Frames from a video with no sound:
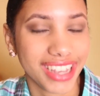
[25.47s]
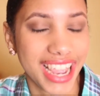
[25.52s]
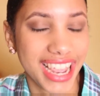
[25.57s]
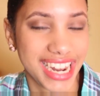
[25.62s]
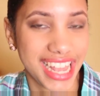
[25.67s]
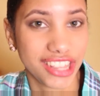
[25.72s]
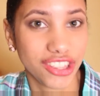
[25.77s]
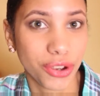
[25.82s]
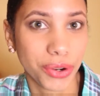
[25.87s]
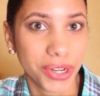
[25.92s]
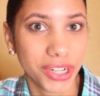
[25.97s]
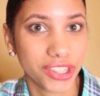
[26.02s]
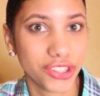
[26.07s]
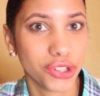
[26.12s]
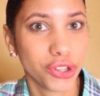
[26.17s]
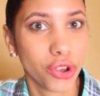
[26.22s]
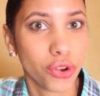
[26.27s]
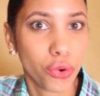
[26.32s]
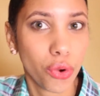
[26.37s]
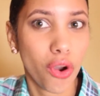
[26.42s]
and I told her to
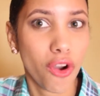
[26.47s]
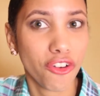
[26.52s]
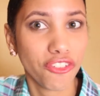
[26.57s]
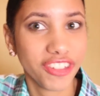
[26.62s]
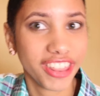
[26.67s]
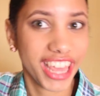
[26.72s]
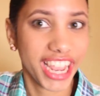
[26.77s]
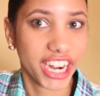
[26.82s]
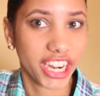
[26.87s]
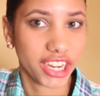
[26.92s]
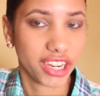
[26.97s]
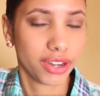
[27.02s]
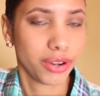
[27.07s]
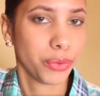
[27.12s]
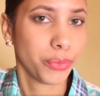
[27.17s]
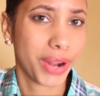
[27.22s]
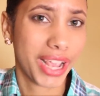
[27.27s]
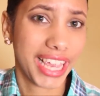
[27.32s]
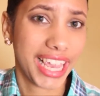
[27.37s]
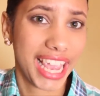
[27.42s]
go over there
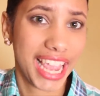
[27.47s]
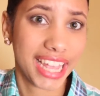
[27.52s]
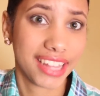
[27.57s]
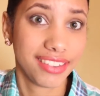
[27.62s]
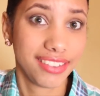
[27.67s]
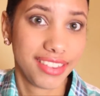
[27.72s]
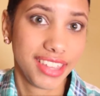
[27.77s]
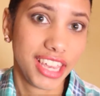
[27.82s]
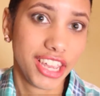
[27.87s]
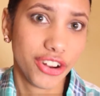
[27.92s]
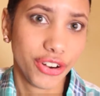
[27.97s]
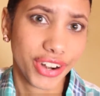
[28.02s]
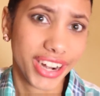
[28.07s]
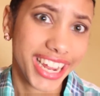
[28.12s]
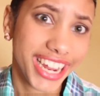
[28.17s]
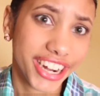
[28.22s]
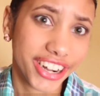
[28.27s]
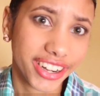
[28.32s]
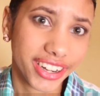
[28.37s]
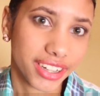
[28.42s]
where I can't see or
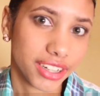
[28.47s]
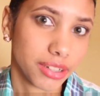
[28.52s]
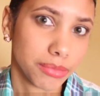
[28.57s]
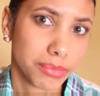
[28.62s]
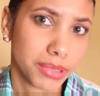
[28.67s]
hear her,